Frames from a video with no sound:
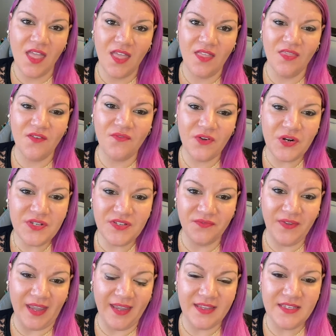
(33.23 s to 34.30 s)
The first
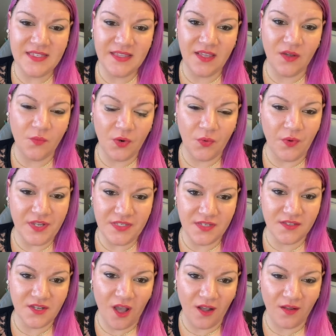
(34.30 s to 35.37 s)
phase that we're going to
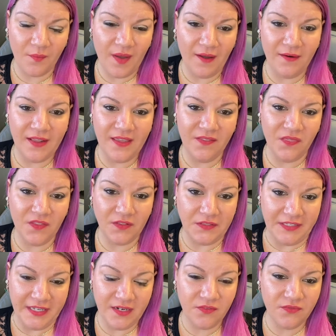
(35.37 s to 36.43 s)
talk about in the
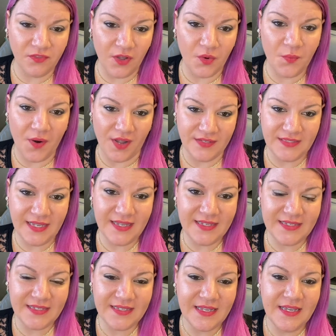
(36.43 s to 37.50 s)
lead flow
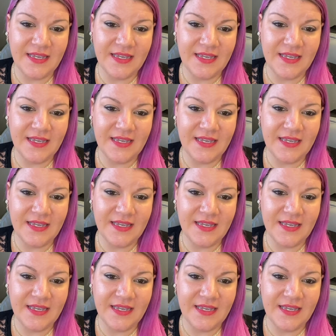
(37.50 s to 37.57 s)
process